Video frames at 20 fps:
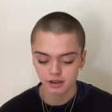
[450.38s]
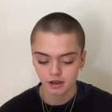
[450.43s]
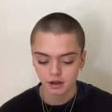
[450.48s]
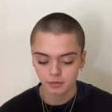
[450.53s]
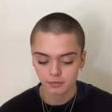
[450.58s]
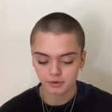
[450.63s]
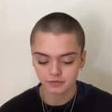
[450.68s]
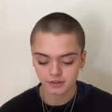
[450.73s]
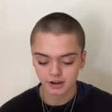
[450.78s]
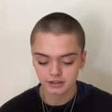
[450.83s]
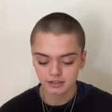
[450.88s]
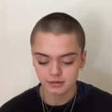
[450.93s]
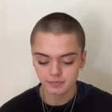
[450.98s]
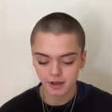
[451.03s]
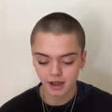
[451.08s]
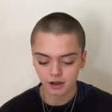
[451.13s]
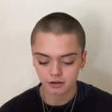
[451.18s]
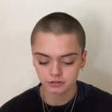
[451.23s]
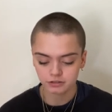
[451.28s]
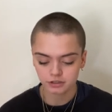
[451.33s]
When Randy
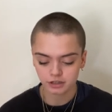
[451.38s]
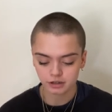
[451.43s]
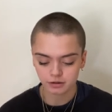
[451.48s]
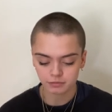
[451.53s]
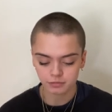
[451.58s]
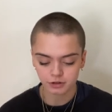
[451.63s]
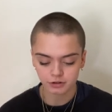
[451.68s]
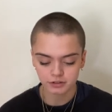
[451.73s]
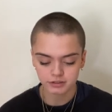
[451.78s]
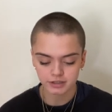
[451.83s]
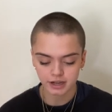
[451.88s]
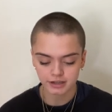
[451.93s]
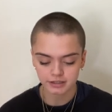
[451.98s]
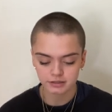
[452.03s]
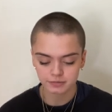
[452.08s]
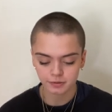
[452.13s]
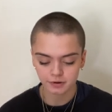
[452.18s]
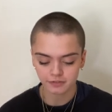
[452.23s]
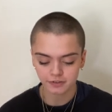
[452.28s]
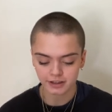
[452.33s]
Pausch, a computer science
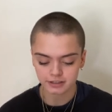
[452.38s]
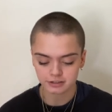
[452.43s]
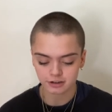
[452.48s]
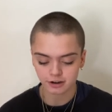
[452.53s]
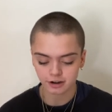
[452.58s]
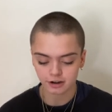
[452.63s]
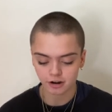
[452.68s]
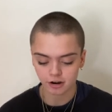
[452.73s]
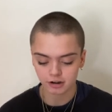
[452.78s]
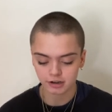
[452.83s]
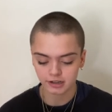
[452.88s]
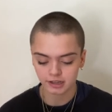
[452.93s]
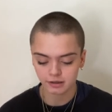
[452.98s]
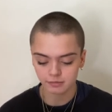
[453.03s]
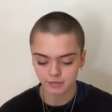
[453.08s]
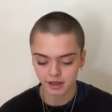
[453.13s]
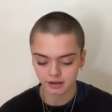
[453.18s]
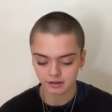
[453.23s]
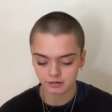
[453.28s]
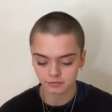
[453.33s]
professor at Carnegie
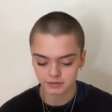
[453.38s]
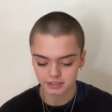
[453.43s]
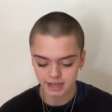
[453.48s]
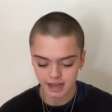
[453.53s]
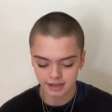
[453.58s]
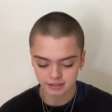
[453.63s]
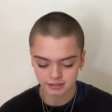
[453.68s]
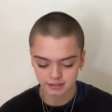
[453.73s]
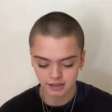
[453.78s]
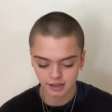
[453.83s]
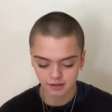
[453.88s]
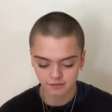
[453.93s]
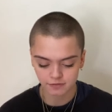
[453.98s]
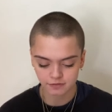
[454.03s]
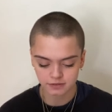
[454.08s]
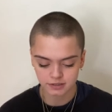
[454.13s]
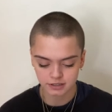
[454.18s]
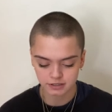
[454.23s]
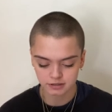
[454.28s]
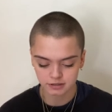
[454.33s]
Mellon, was asked to give
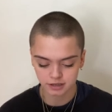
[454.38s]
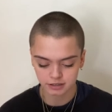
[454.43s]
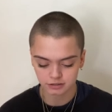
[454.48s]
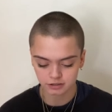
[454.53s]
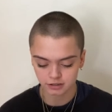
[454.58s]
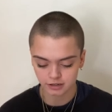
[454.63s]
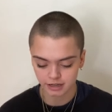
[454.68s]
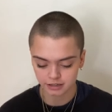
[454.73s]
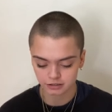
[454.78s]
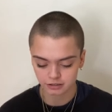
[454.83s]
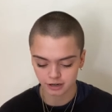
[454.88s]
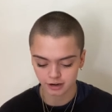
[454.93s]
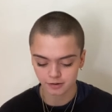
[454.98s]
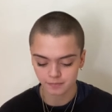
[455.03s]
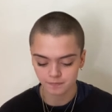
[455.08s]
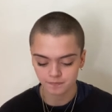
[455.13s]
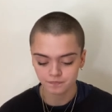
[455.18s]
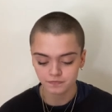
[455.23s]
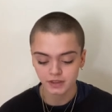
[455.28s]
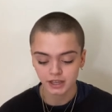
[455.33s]
such a lecture,
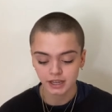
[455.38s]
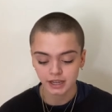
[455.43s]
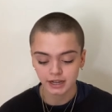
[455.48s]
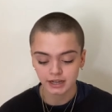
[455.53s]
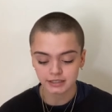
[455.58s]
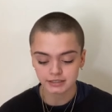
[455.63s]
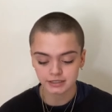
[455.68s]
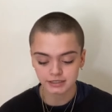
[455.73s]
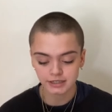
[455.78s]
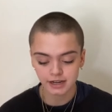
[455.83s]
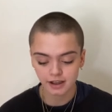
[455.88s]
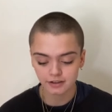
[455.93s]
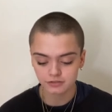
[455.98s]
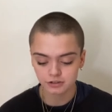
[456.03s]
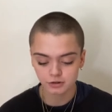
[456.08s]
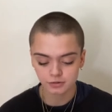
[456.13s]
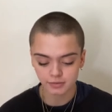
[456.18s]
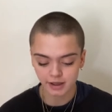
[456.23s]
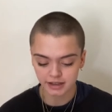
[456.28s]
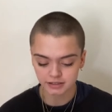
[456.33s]
he didn't have
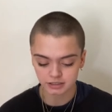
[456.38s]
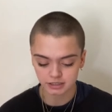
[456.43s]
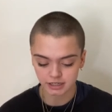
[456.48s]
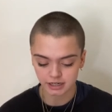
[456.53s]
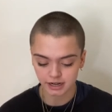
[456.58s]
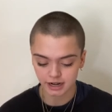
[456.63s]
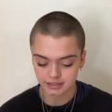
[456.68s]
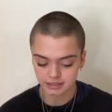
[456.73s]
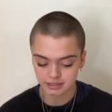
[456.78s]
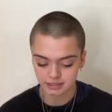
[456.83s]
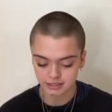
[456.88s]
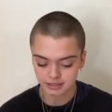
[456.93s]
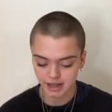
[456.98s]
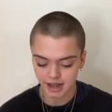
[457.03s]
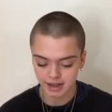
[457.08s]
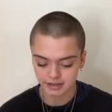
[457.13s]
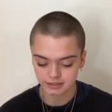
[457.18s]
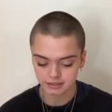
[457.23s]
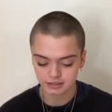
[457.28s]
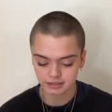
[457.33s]
to imagine it as his
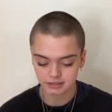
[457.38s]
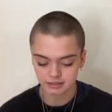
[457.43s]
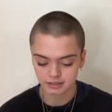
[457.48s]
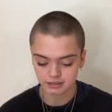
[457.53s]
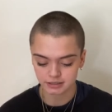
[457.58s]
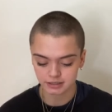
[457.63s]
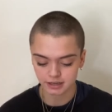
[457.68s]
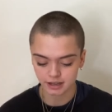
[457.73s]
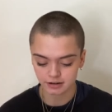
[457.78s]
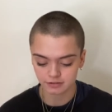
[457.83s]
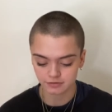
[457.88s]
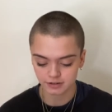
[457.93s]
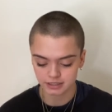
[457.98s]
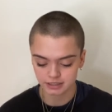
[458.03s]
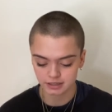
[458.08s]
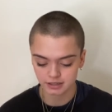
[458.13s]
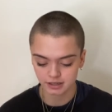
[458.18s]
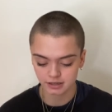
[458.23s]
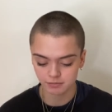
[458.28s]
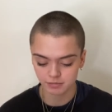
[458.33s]
last, since he had
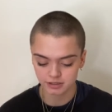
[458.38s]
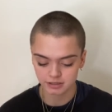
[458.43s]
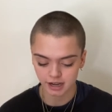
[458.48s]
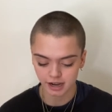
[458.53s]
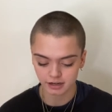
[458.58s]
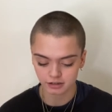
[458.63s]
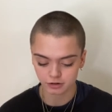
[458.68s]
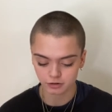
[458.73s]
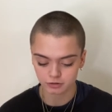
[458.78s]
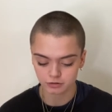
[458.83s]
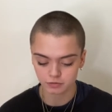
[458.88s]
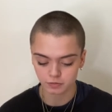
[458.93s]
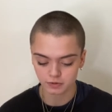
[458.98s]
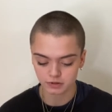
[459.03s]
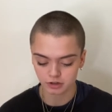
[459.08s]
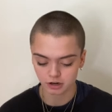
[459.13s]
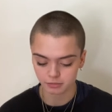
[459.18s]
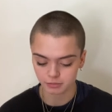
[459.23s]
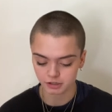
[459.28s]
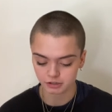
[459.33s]
recently been diagnosed with
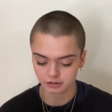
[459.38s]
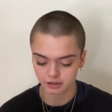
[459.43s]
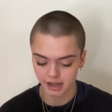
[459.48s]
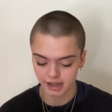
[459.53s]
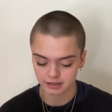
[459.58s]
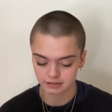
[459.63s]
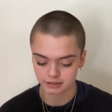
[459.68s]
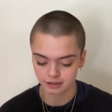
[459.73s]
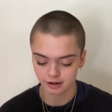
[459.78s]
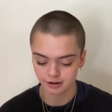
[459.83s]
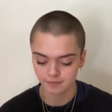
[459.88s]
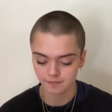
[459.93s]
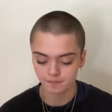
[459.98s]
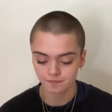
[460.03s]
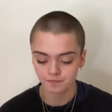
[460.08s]
terminal cancer.